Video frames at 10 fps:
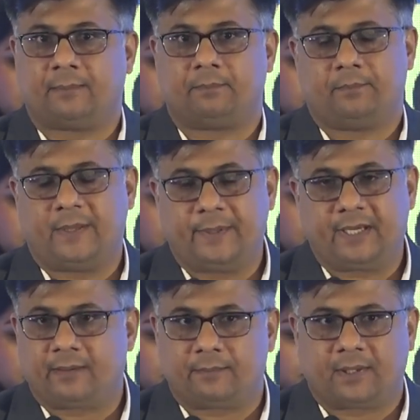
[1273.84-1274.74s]
maybe
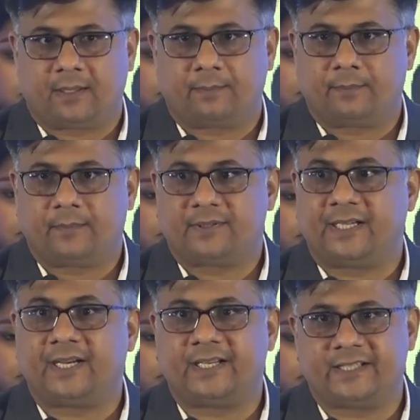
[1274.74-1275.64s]
a
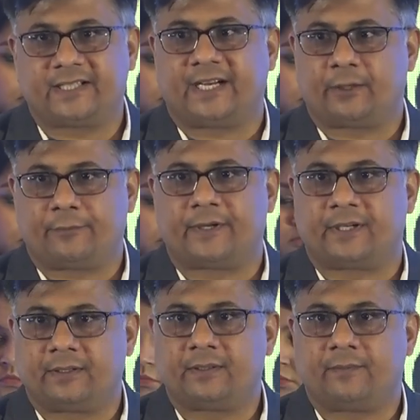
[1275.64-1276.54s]
single digit kind of
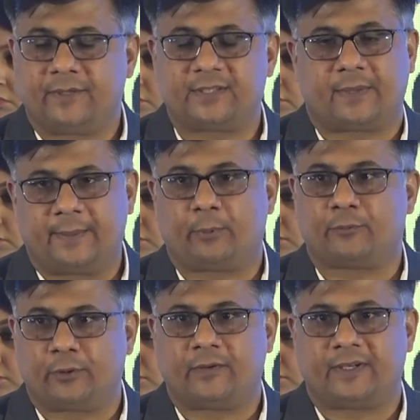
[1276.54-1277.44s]
return which my
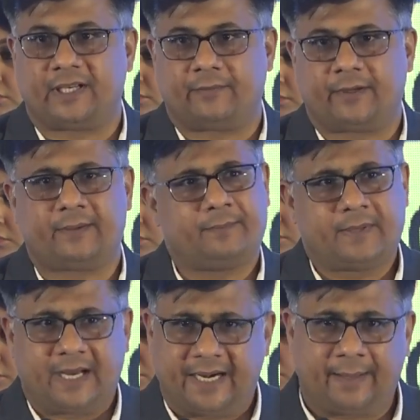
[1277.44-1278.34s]
portfolio will deliver,
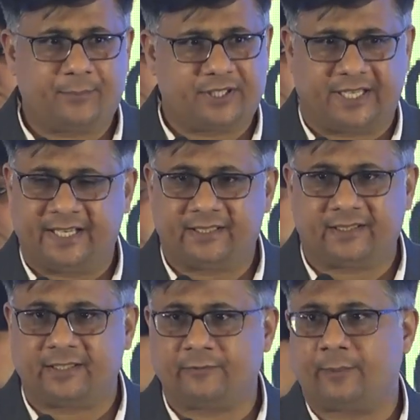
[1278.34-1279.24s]
and I'm sharing
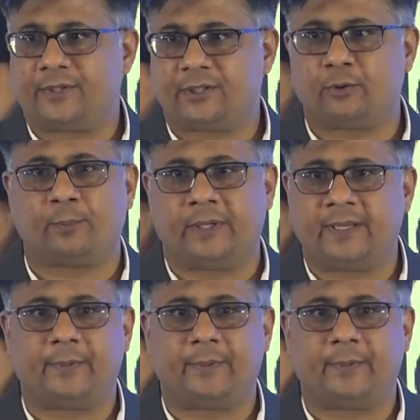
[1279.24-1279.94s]
this information openly